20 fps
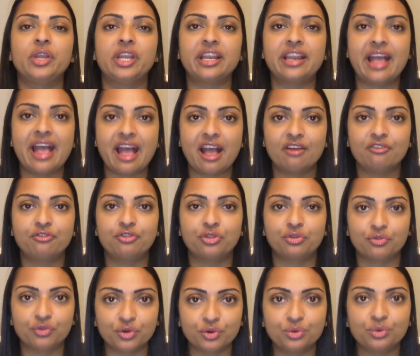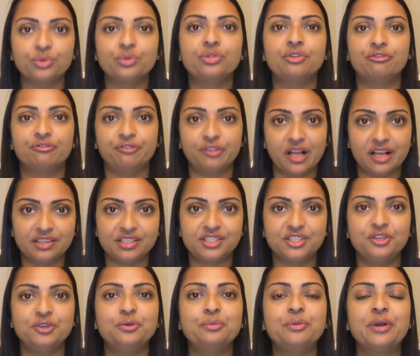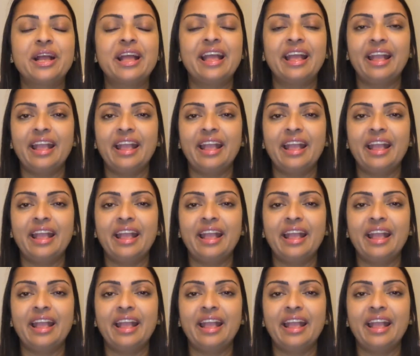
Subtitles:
we can have through the Flosstube.